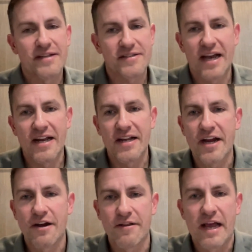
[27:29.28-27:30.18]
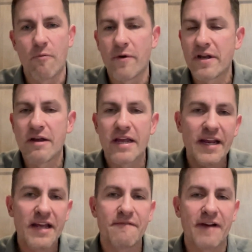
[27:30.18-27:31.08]
exciting to hear that. What
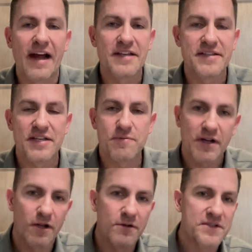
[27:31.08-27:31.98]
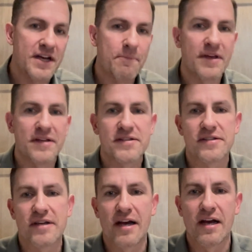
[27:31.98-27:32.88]
any advice as we close up
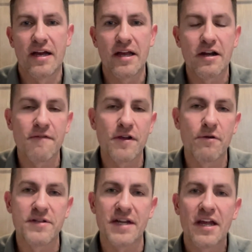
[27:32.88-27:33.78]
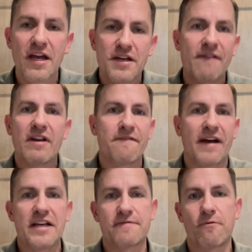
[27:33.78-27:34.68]
this interview is like, you have any
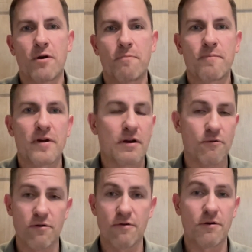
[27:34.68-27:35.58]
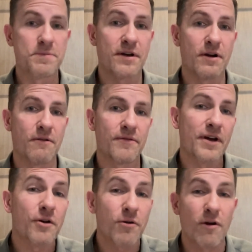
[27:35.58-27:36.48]
advice for groups that
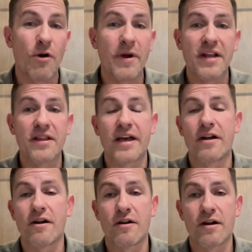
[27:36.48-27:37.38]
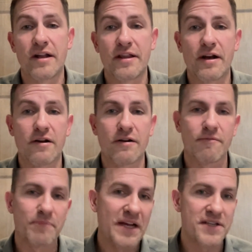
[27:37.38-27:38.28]
are growing,
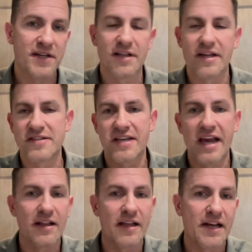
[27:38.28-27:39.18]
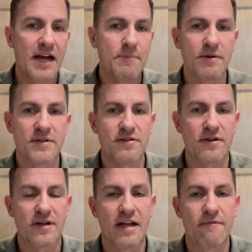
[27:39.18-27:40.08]
they're basically scaling up to a
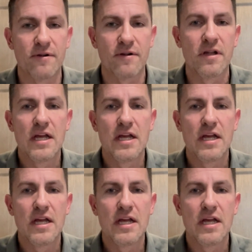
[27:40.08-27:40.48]
certain level?